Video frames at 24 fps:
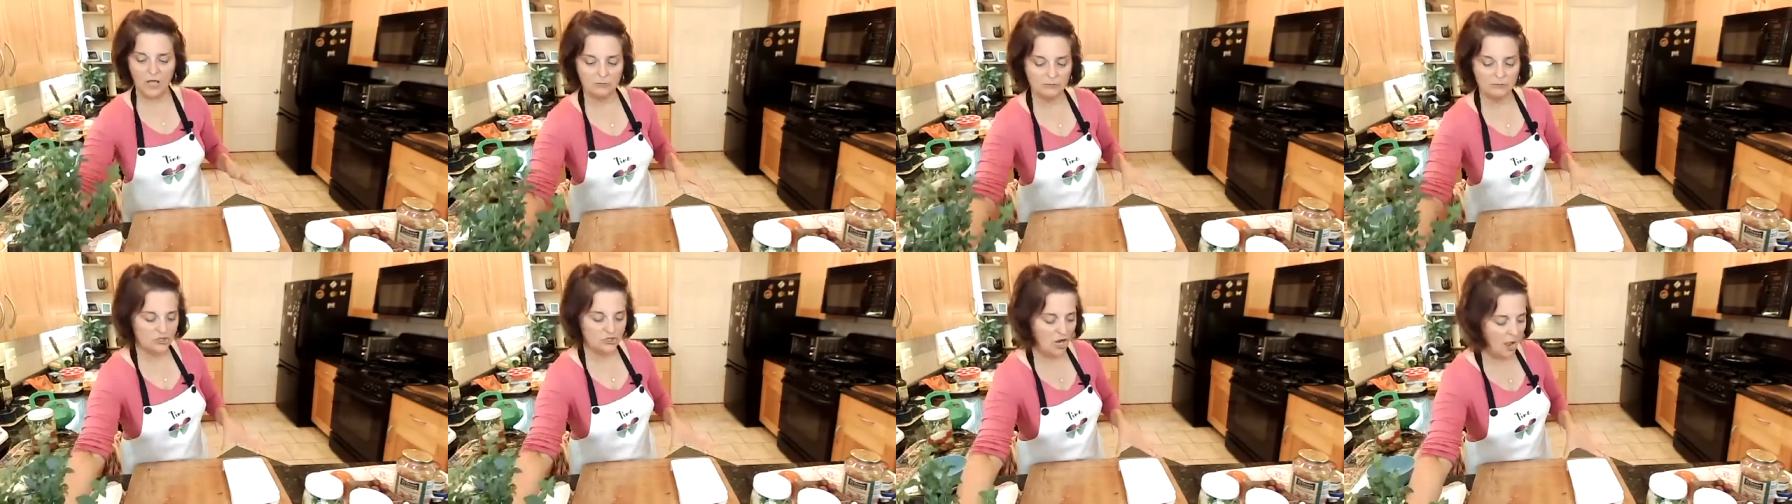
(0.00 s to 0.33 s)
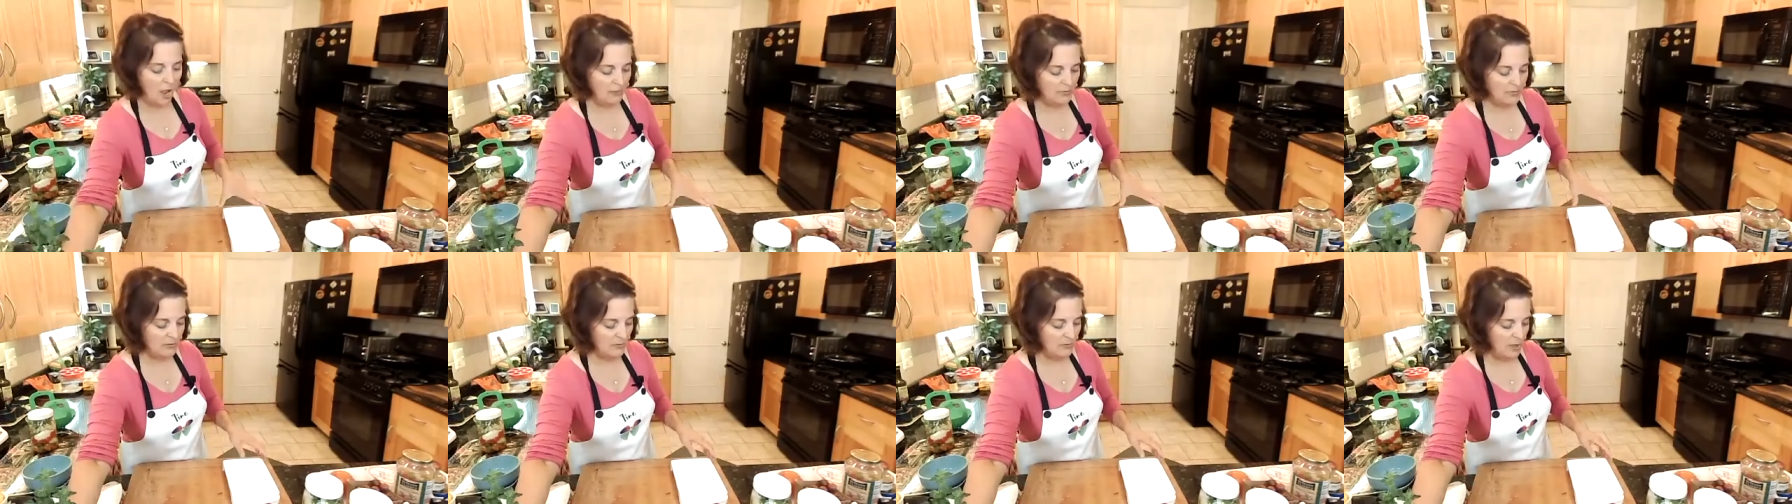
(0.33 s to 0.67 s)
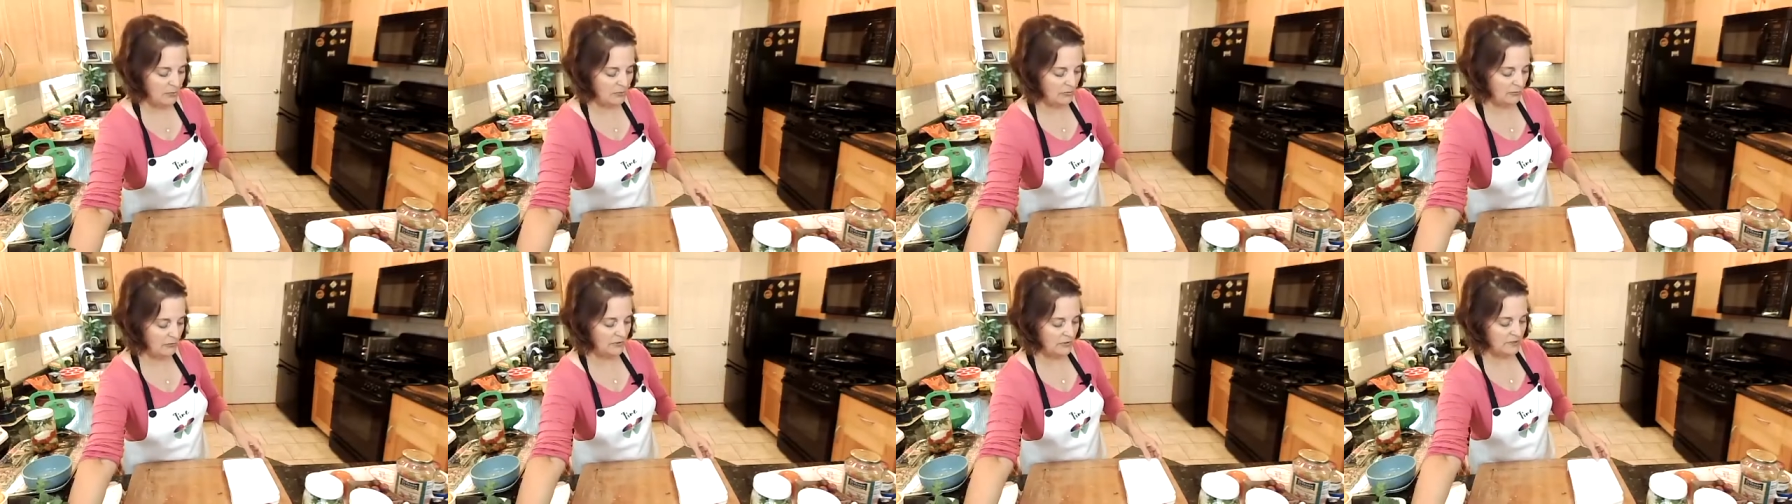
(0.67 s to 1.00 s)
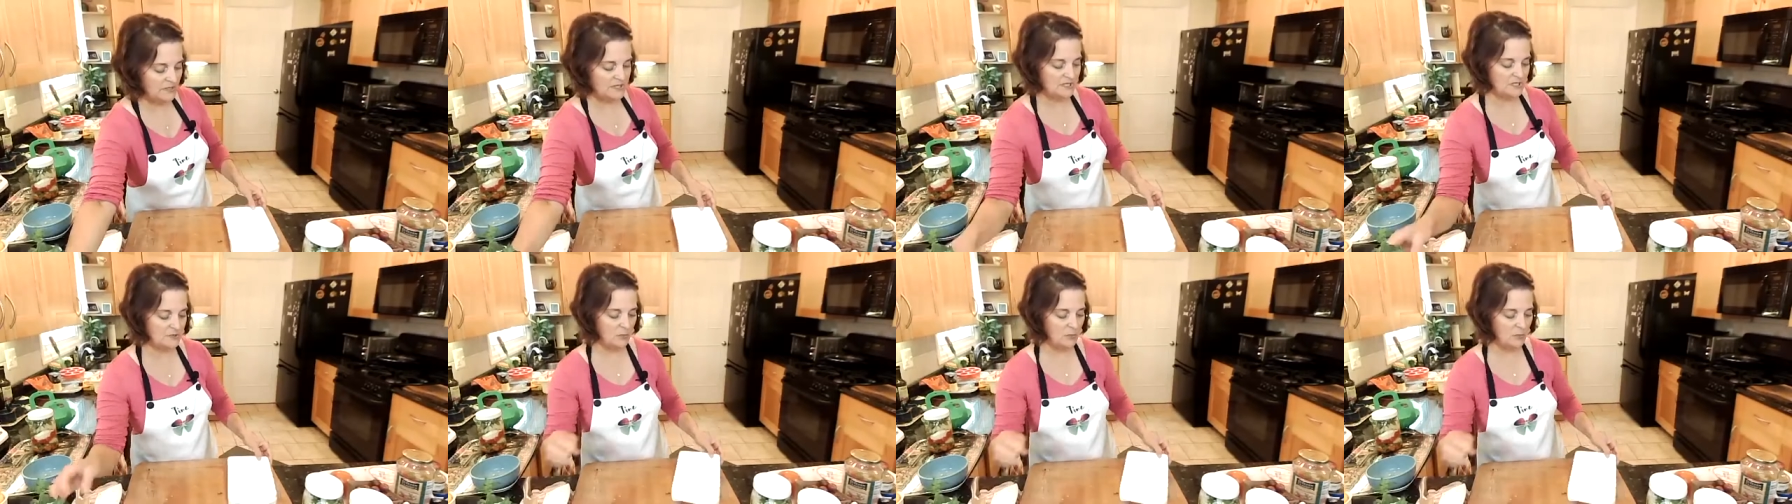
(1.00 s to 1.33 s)
Chop them up really
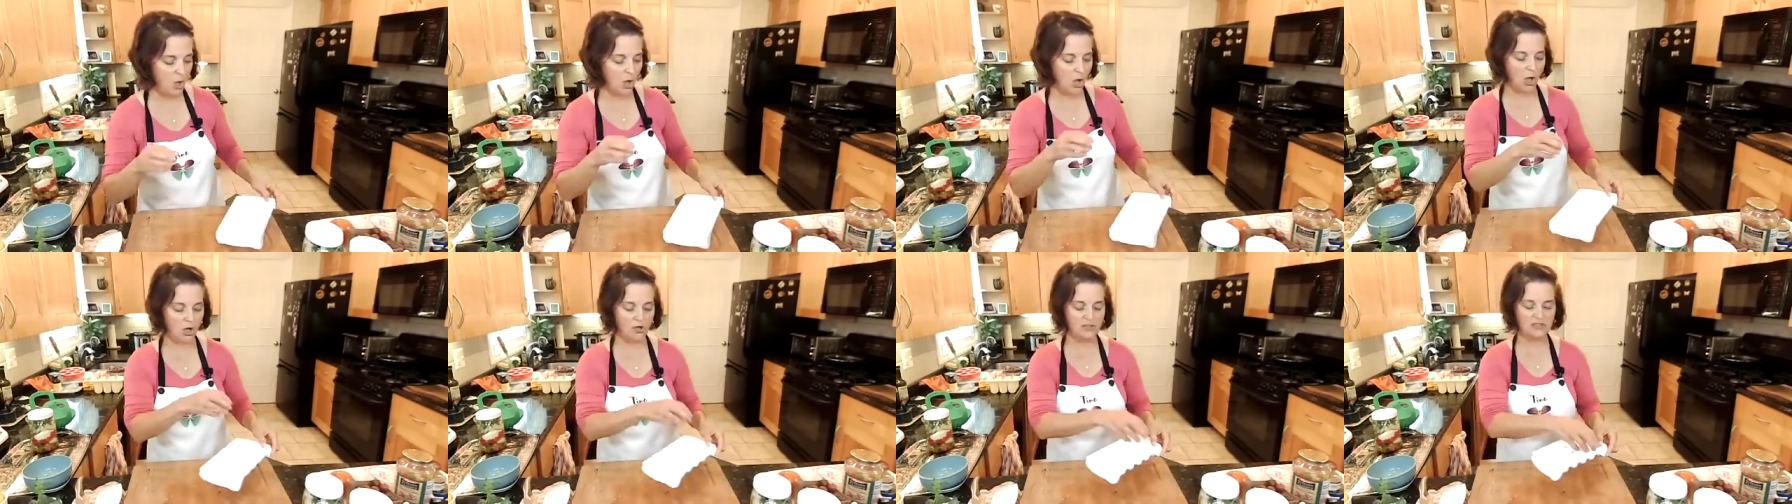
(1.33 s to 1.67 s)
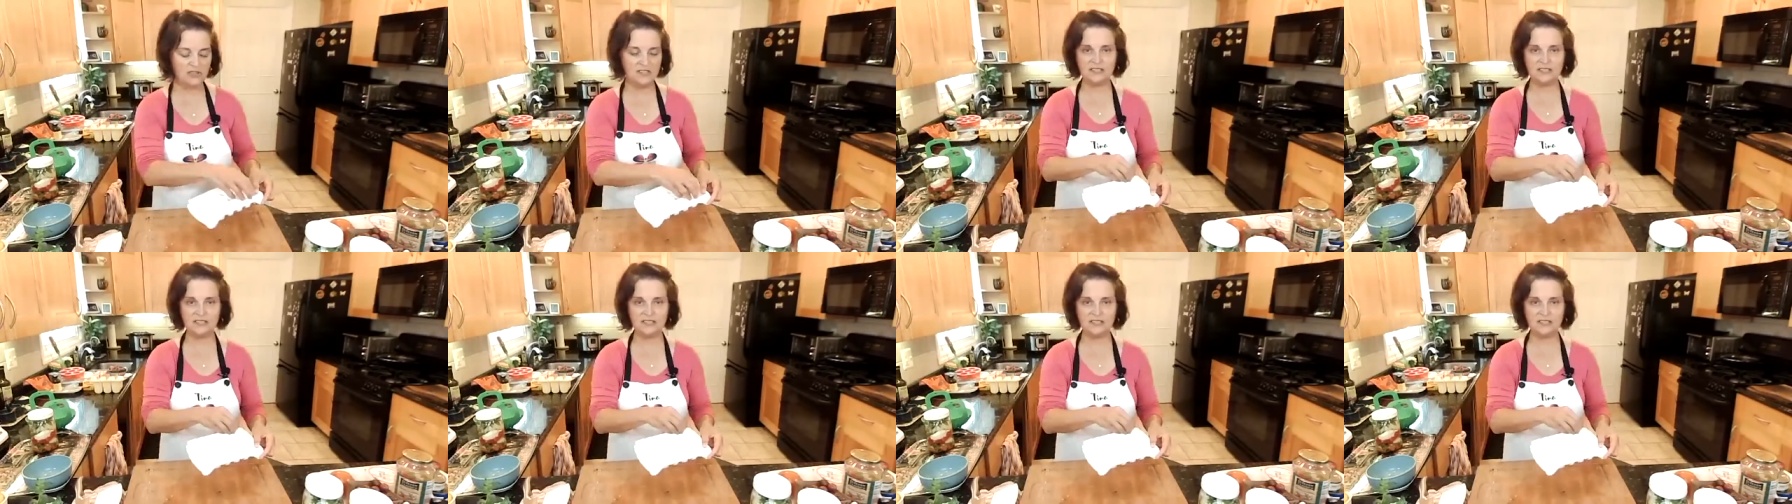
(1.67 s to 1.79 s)
small,